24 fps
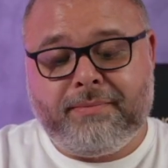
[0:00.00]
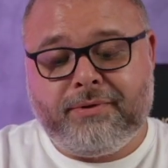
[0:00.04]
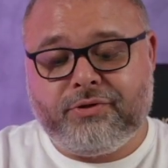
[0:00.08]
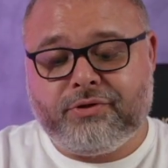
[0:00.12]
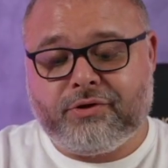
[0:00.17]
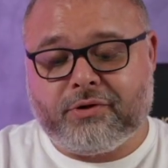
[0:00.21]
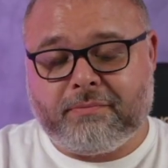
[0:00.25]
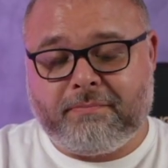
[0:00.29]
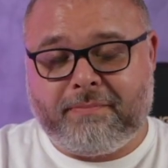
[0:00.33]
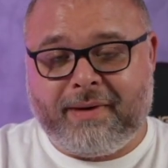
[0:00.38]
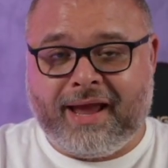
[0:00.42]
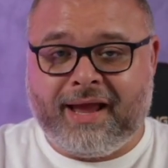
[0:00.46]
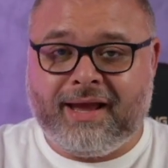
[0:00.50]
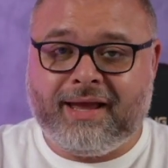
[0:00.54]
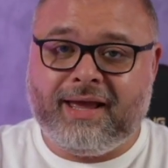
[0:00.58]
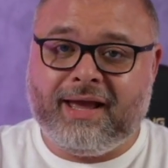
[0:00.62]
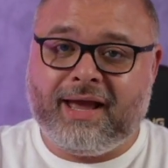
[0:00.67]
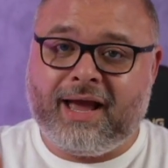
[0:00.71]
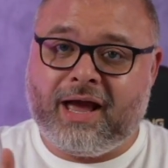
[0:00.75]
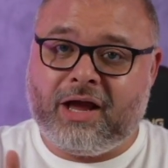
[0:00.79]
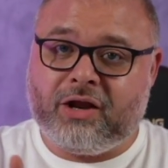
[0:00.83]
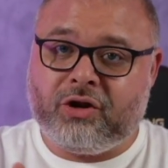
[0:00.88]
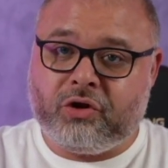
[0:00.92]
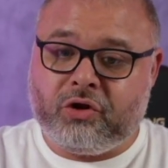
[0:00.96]
they're banking
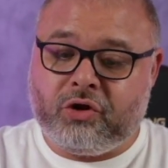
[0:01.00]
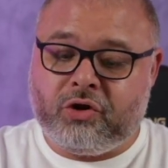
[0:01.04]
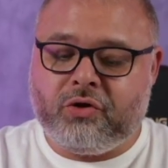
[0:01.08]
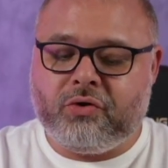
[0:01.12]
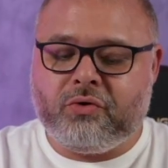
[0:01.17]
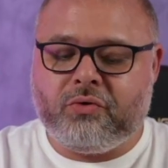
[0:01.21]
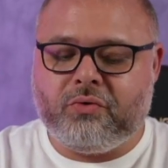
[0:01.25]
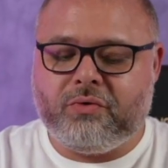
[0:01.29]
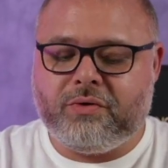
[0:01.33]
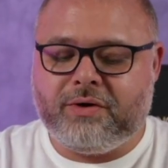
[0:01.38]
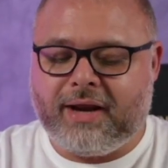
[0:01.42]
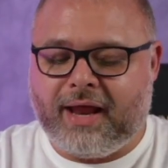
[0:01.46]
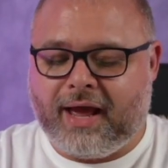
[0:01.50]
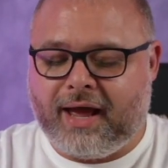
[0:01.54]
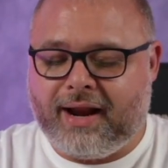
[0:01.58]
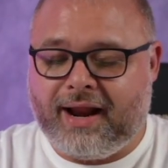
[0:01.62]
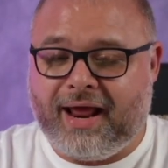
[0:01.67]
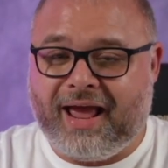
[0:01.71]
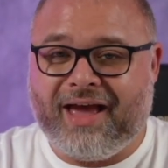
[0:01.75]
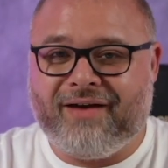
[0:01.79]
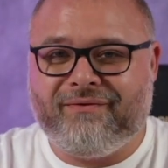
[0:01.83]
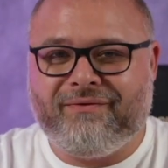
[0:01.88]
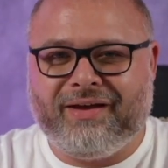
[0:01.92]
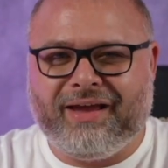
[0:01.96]
on you not
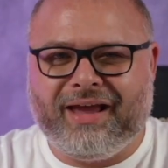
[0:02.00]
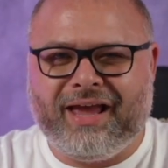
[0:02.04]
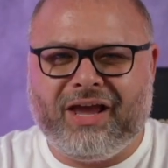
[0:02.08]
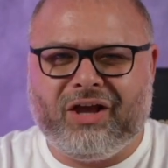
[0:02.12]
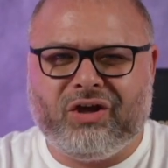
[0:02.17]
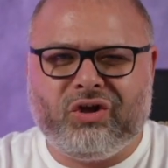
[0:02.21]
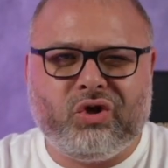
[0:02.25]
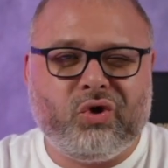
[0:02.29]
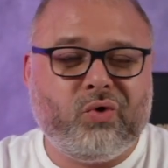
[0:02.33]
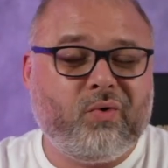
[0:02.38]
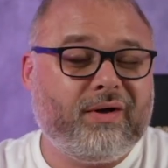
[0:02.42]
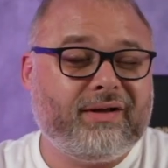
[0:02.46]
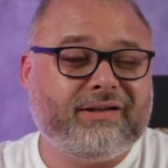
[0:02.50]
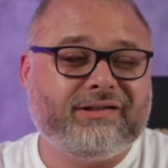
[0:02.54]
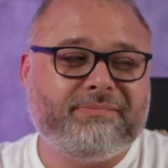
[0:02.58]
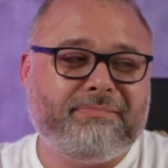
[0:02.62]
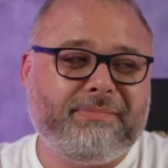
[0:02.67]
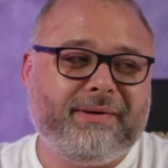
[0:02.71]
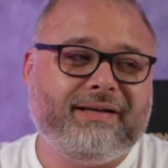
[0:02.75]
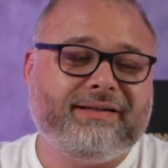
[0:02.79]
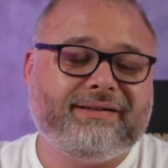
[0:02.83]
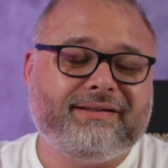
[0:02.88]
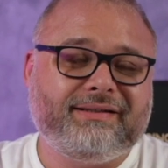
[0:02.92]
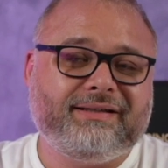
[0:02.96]
having a
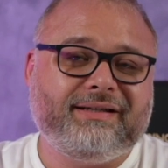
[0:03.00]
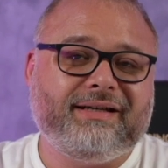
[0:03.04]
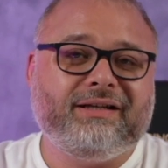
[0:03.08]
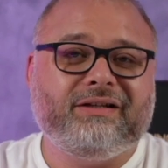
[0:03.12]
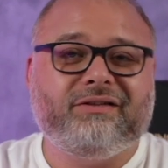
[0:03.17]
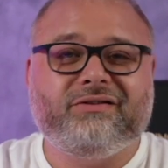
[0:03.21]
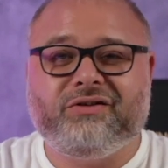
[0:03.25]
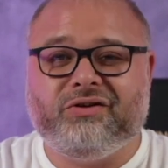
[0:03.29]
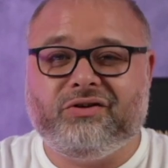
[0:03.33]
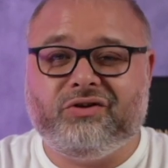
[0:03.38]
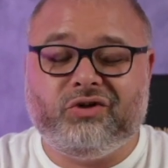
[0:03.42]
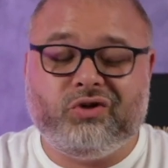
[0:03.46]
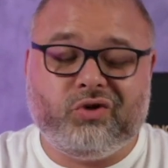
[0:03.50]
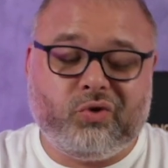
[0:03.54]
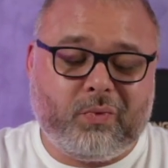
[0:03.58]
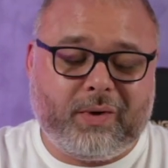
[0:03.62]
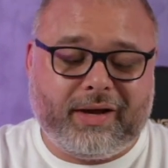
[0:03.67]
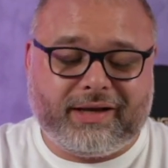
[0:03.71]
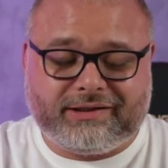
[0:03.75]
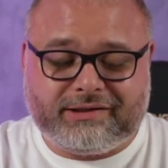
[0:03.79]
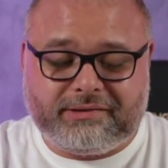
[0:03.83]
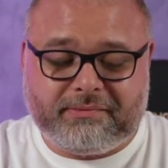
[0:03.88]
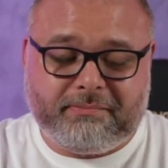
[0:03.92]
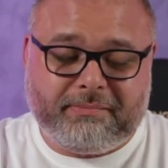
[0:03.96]
USB-C to
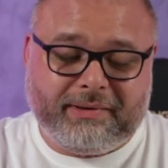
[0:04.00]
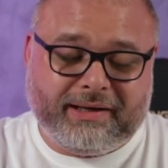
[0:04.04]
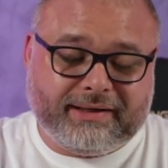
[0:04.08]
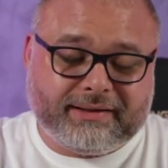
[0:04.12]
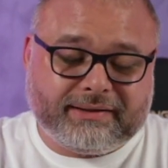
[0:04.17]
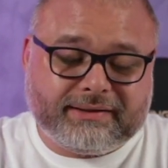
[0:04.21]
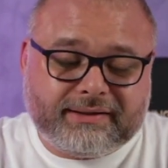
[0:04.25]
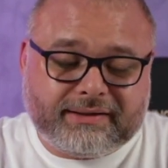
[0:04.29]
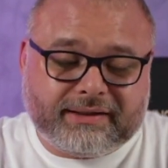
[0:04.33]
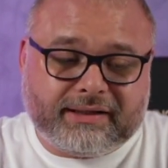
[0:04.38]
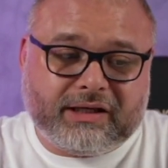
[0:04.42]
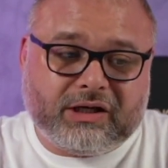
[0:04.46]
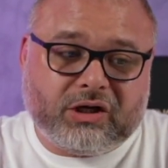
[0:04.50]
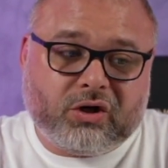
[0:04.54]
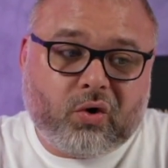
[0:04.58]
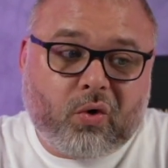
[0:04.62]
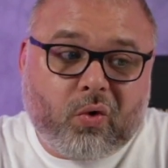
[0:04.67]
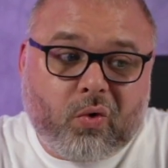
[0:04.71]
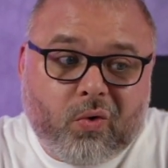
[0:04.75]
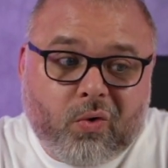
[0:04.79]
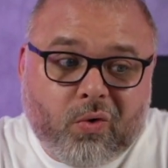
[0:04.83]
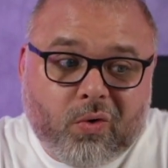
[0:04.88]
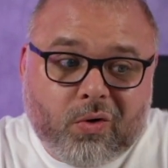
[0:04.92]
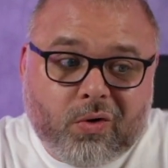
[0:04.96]
USB-C
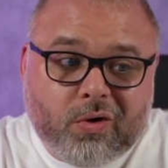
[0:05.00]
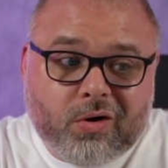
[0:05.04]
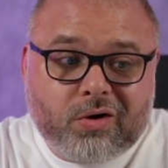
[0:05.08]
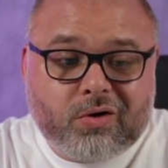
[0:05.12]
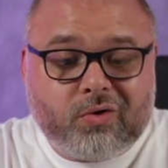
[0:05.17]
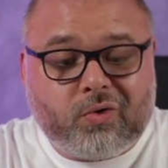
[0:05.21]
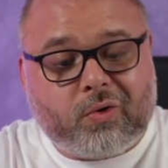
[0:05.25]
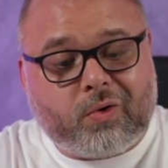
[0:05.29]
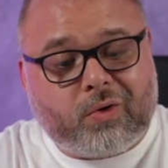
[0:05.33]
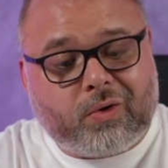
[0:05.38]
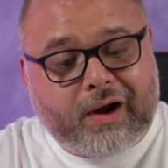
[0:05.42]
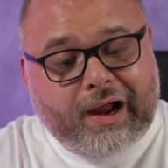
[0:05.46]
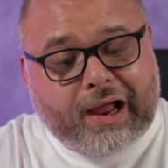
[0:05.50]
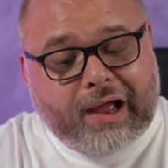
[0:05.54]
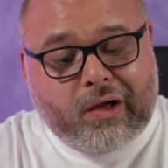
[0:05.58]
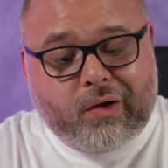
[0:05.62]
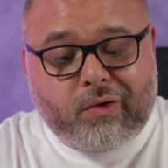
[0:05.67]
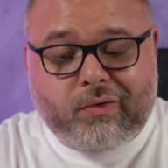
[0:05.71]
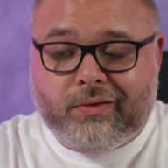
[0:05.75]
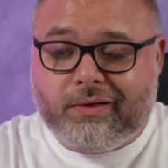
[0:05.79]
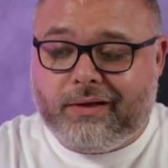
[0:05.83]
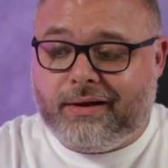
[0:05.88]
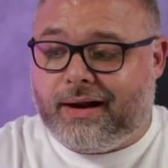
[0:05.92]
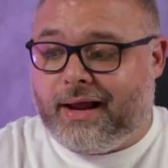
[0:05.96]
cord or
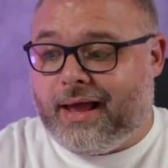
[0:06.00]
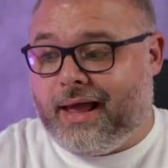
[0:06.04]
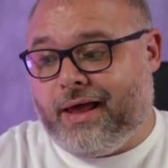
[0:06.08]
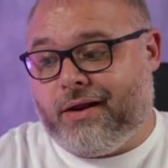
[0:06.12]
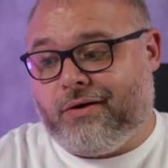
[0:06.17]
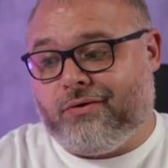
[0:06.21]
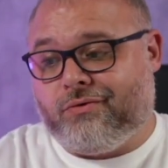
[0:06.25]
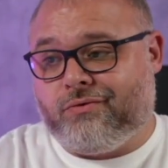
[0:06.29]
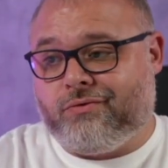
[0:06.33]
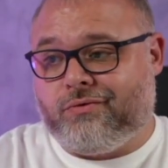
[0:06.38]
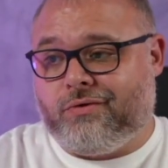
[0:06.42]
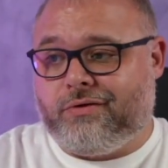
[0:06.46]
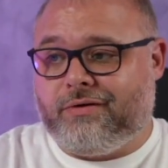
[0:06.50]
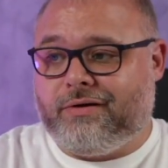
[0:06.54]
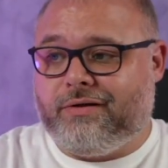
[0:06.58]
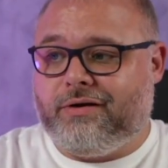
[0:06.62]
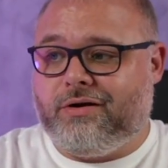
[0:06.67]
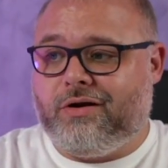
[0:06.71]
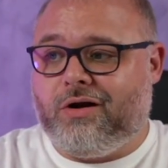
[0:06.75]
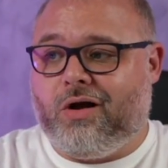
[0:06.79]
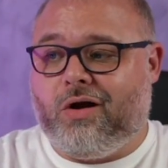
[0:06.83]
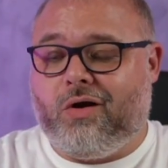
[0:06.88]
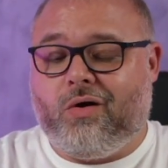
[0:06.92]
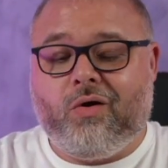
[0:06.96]
outlet. I don't really
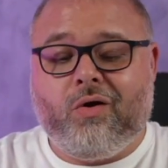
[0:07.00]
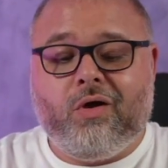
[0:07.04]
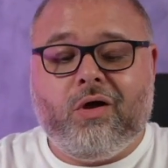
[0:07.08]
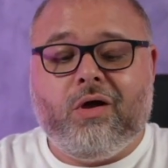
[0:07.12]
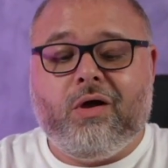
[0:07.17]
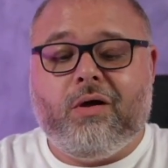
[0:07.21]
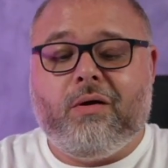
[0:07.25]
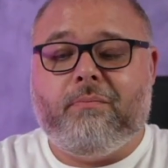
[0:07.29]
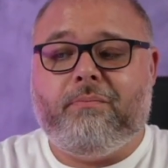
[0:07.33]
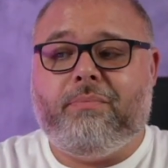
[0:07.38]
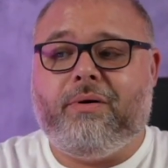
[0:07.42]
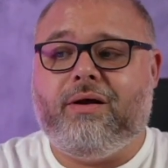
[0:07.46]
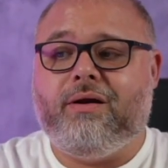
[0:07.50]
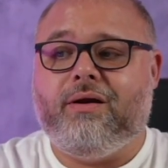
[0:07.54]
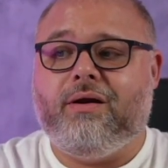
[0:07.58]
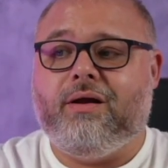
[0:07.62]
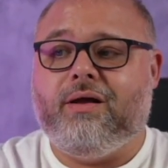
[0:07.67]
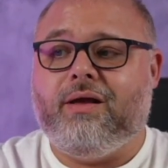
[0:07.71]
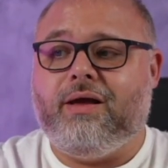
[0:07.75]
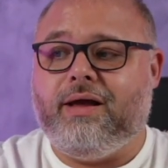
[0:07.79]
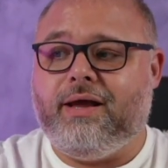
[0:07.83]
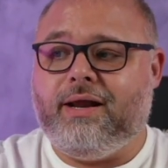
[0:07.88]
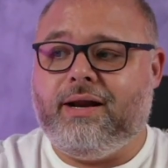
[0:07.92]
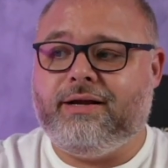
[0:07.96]
know, but
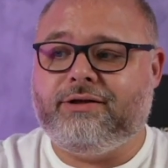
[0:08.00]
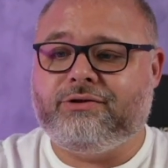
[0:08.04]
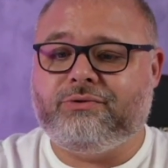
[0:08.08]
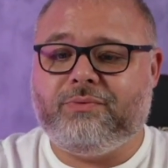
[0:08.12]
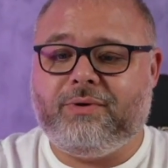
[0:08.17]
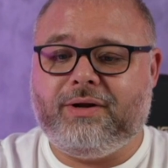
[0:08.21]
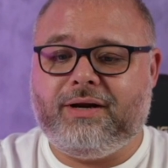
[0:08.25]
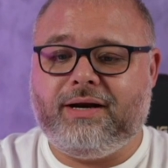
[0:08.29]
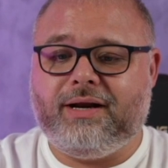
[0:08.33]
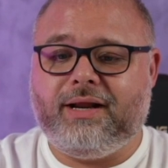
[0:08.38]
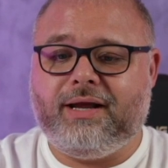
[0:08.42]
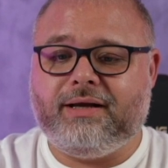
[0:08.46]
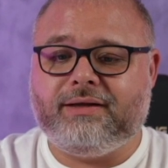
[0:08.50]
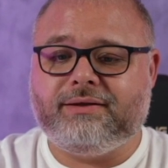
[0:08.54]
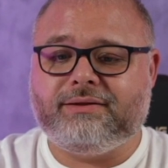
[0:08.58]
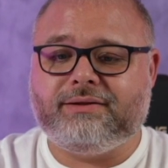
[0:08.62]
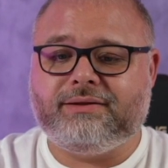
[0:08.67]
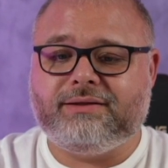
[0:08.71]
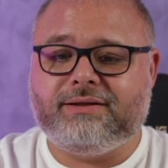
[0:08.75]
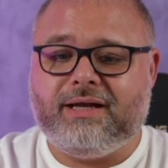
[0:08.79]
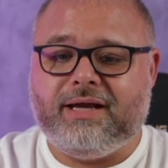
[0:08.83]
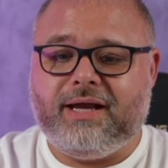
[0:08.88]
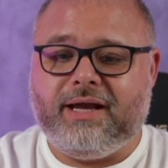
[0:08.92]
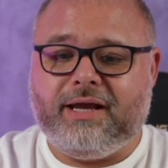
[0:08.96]
it is what it is.